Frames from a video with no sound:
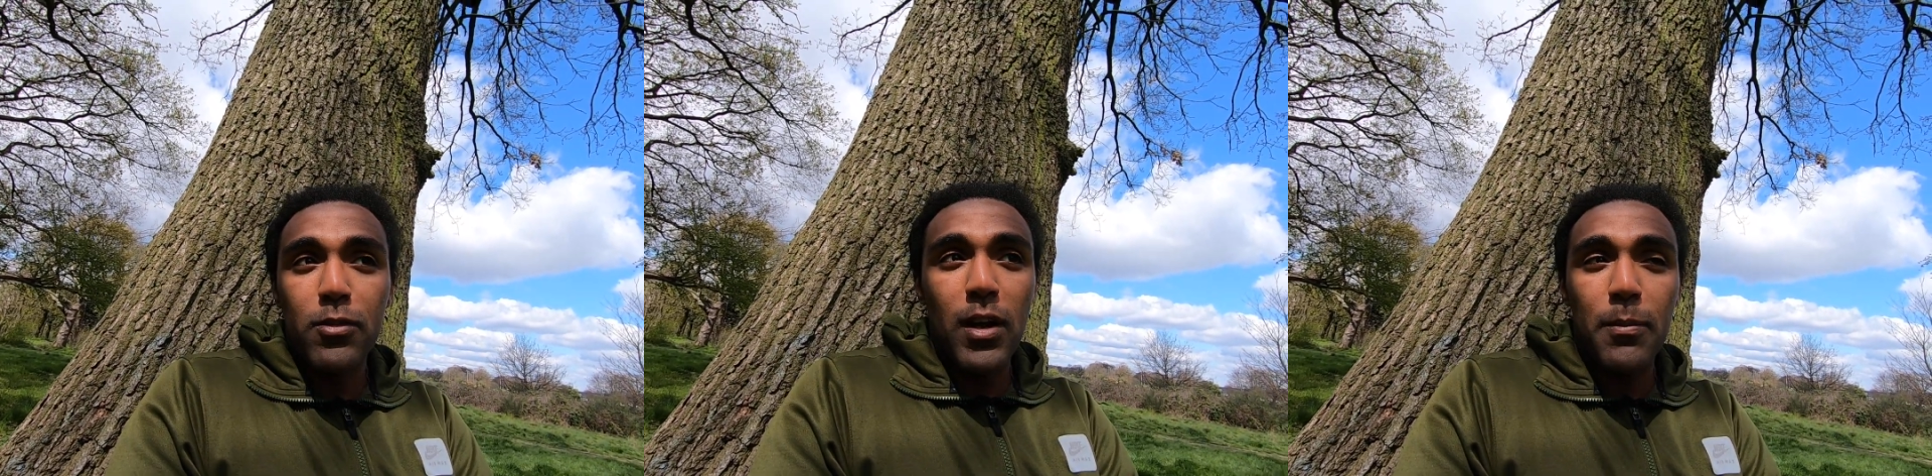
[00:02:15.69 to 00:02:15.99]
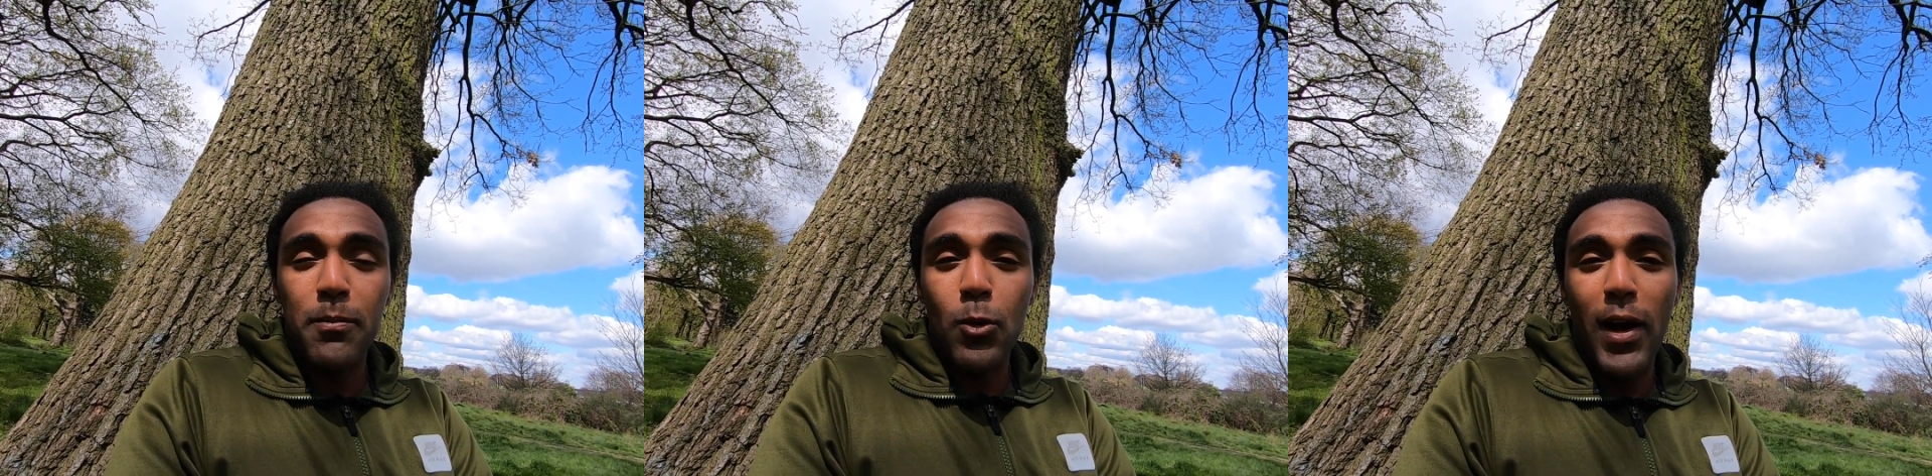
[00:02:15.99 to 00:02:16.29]
Obviously,
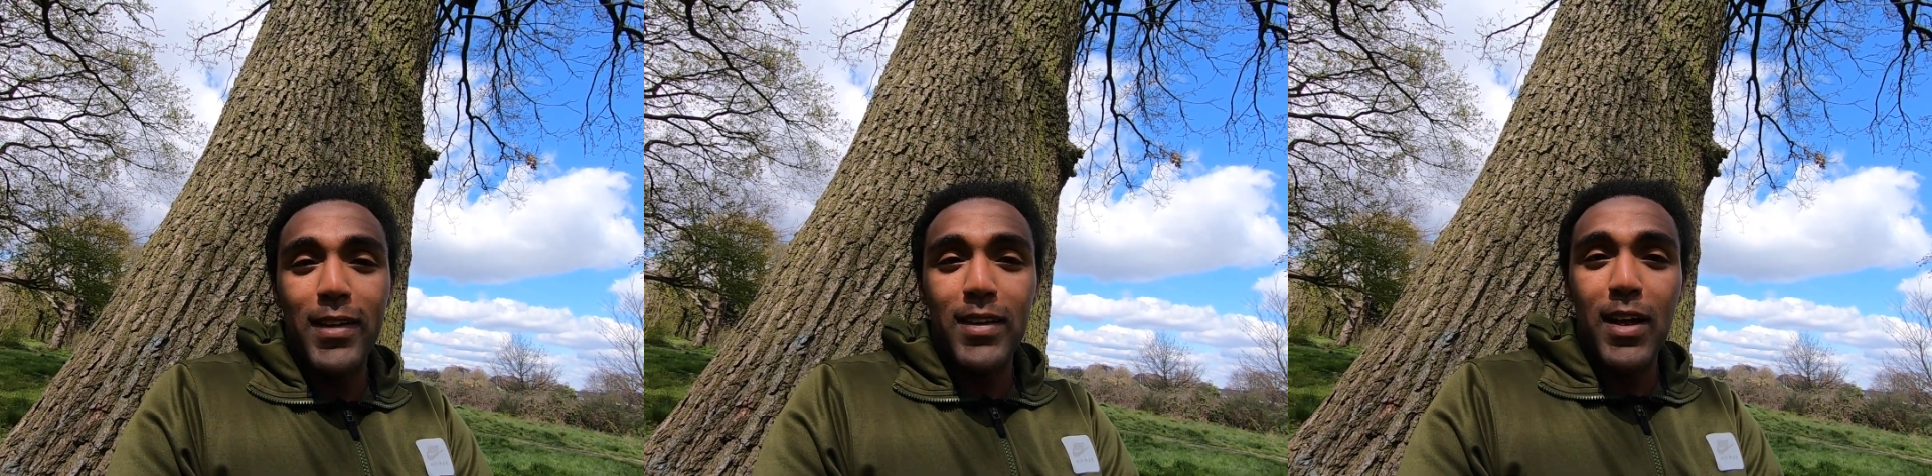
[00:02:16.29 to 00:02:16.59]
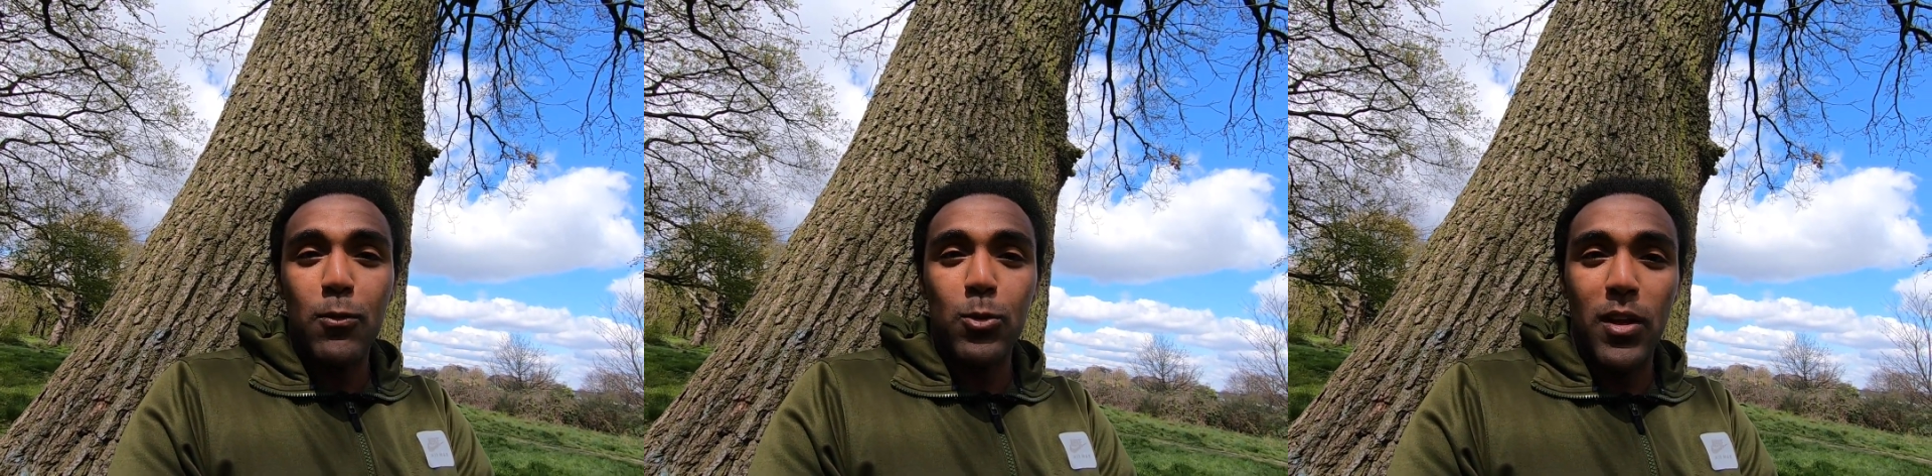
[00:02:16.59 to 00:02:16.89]
I'm not at the
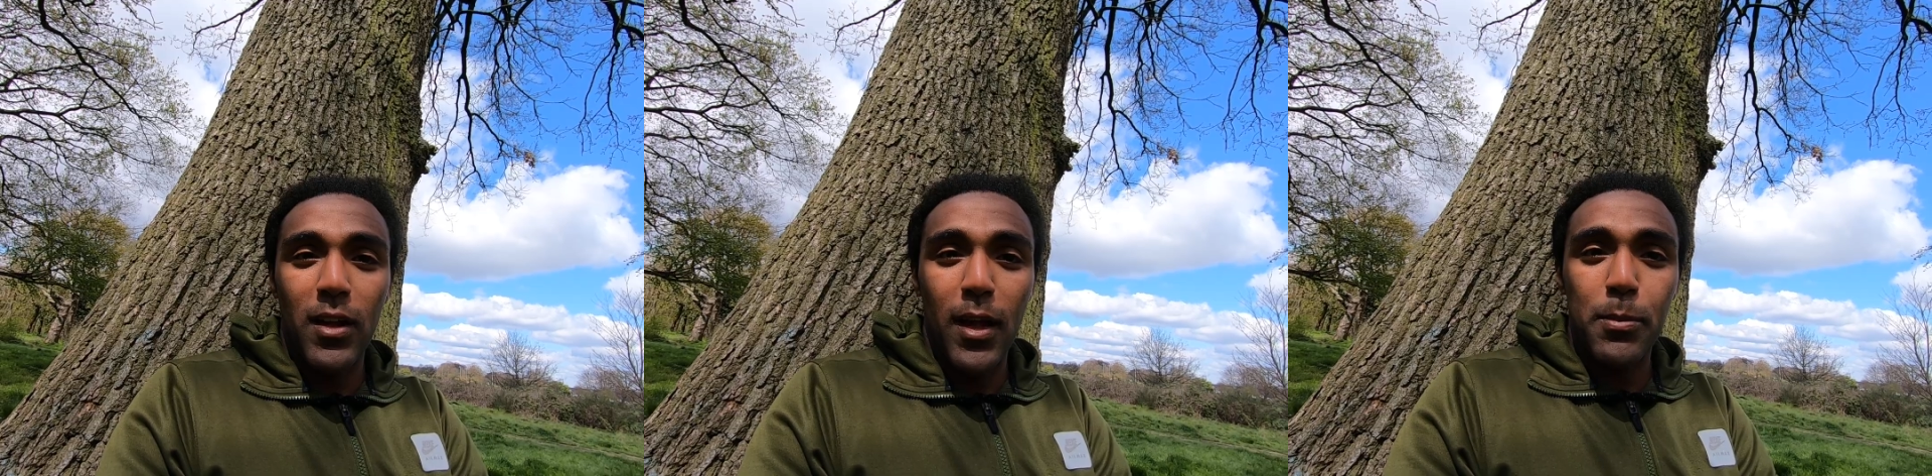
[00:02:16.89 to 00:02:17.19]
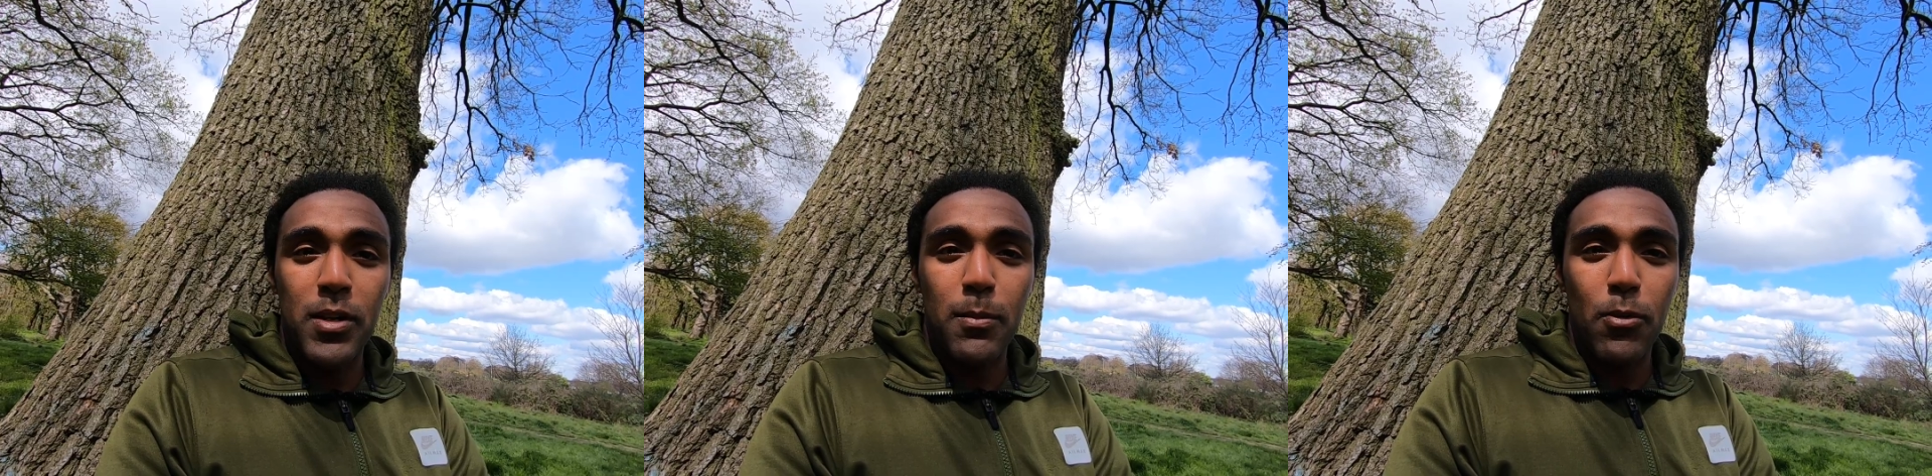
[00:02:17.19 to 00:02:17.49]
level that
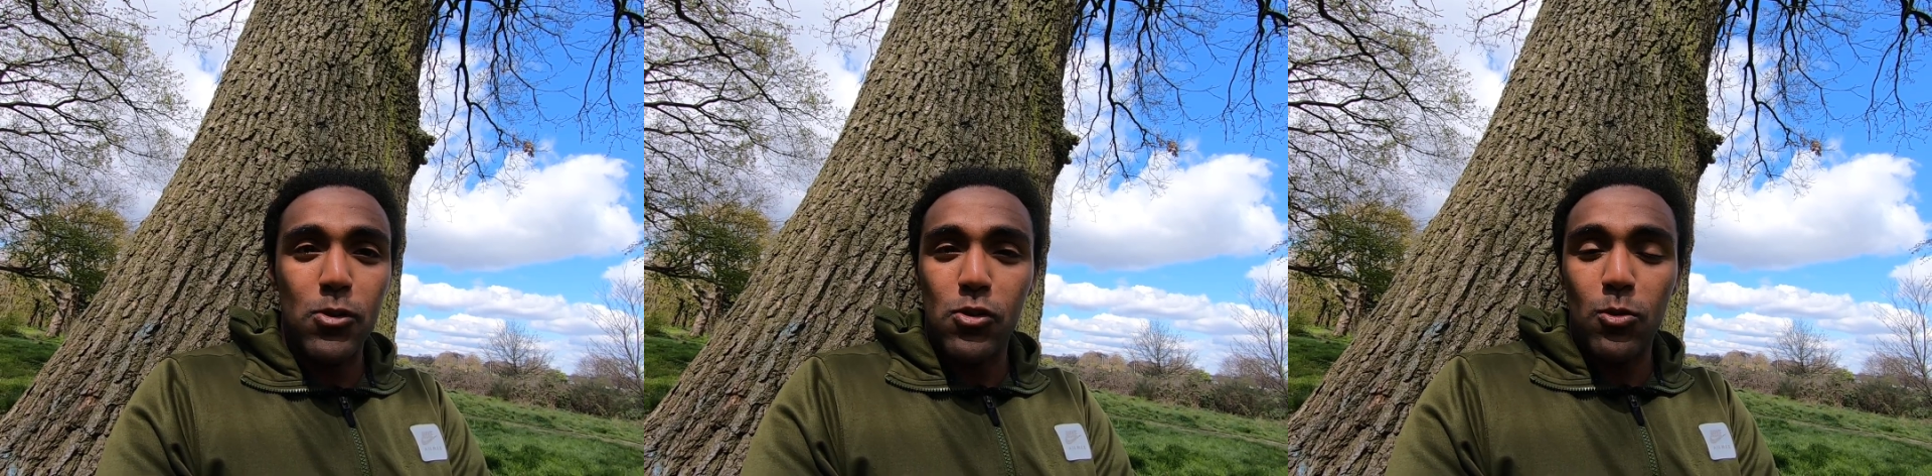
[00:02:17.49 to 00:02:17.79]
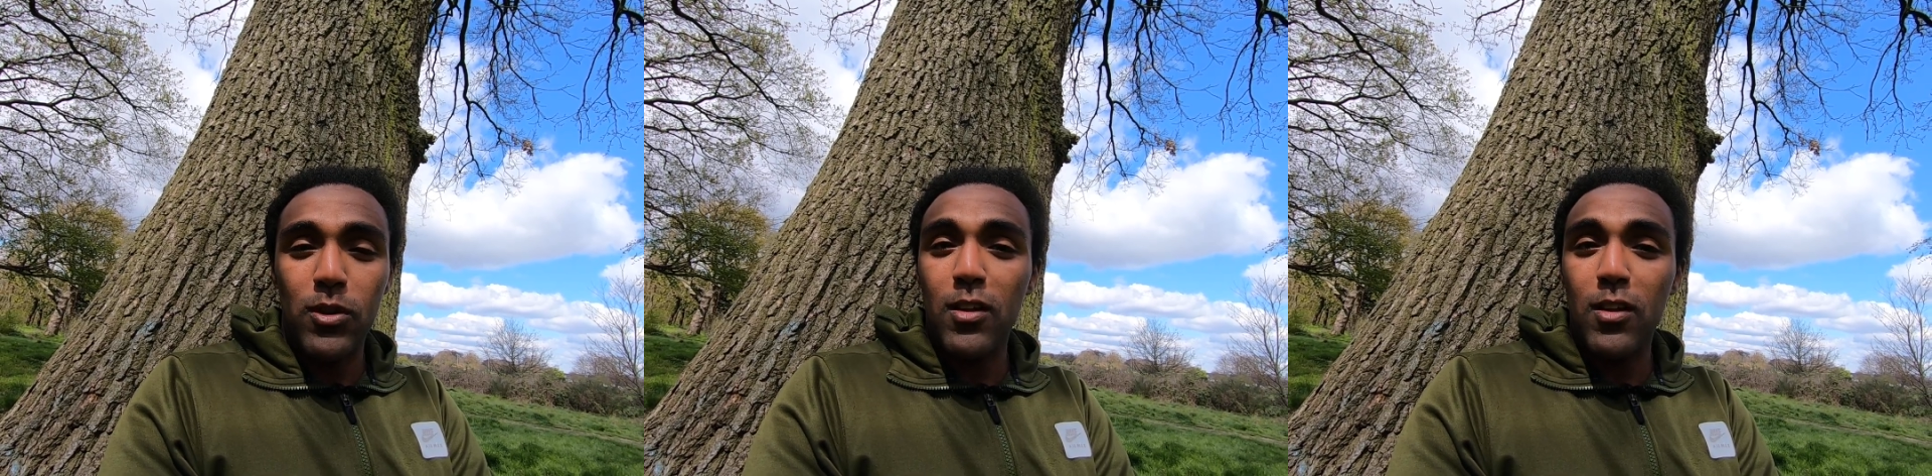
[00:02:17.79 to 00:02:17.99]
Ebony Bridges or